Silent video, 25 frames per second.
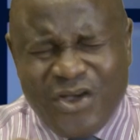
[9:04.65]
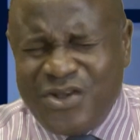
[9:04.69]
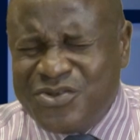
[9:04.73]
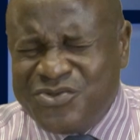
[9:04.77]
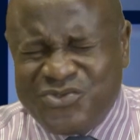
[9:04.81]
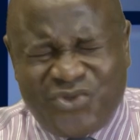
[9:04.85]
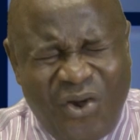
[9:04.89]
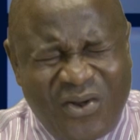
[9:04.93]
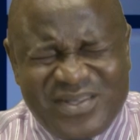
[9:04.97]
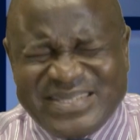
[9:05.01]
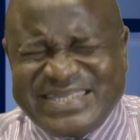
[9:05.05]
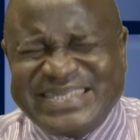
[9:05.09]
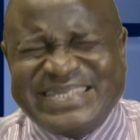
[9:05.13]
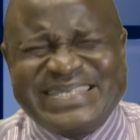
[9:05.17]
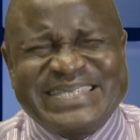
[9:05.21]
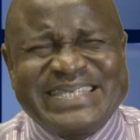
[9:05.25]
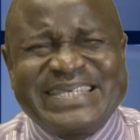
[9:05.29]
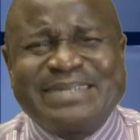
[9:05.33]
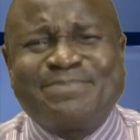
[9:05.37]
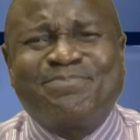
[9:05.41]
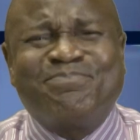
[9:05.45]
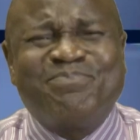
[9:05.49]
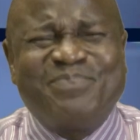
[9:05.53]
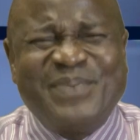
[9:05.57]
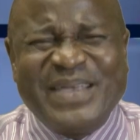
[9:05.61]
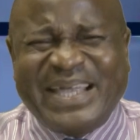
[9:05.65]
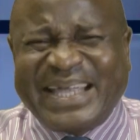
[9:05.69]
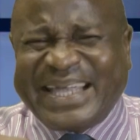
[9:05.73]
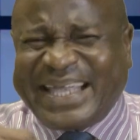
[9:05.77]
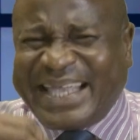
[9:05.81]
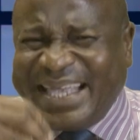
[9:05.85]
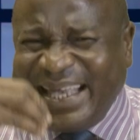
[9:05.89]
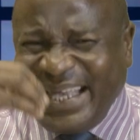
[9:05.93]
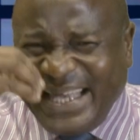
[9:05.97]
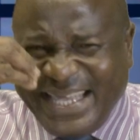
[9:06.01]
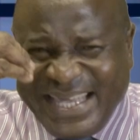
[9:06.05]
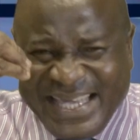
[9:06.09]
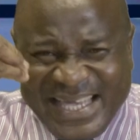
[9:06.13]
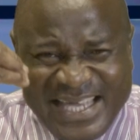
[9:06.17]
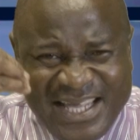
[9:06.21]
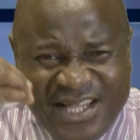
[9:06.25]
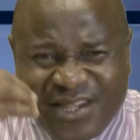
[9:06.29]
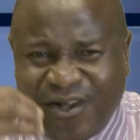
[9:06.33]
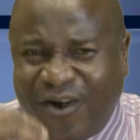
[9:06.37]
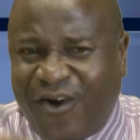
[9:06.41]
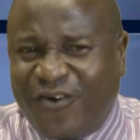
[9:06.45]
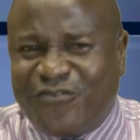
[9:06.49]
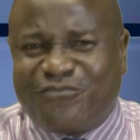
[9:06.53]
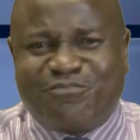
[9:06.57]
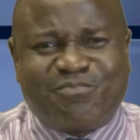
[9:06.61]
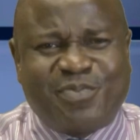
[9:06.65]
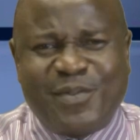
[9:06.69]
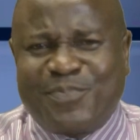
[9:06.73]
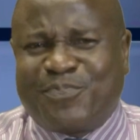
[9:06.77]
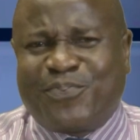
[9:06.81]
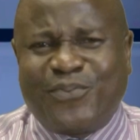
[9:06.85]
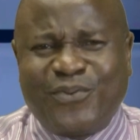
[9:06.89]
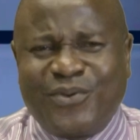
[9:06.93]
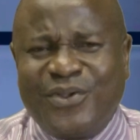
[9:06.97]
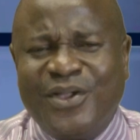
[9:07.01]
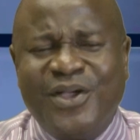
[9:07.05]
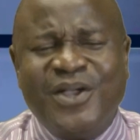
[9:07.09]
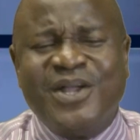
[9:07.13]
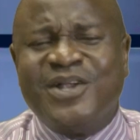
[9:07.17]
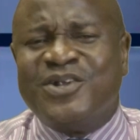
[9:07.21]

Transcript: Don't speak ill of people.